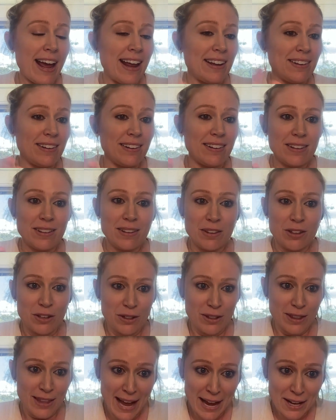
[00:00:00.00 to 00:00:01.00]
And
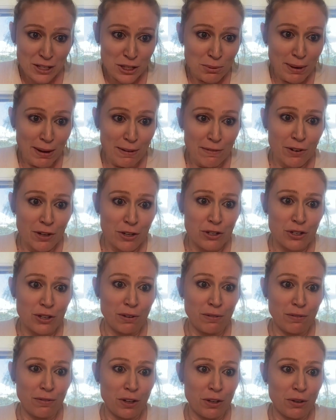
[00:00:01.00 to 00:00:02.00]
that sweet
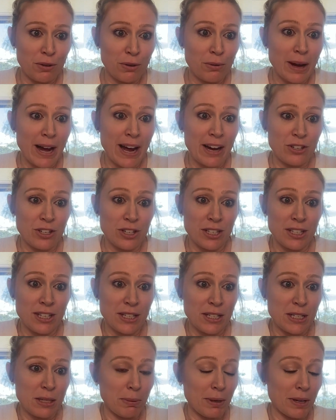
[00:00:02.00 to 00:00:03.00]
version of you had
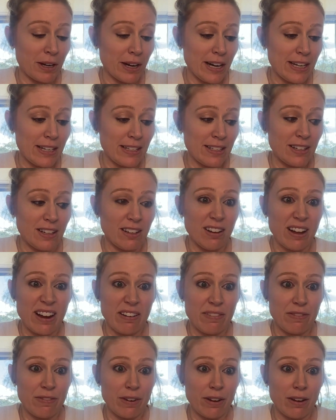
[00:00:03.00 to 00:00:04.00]
just experienced a
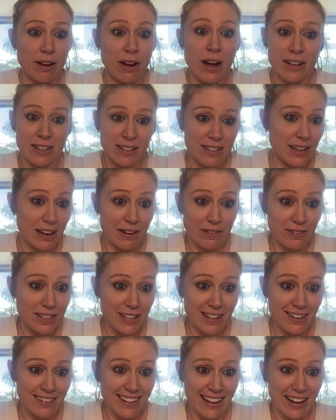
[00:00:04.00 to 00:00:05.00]
lot of
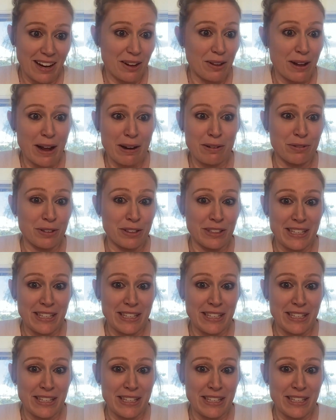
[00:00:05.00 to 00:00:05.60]
unsafety, like a lot of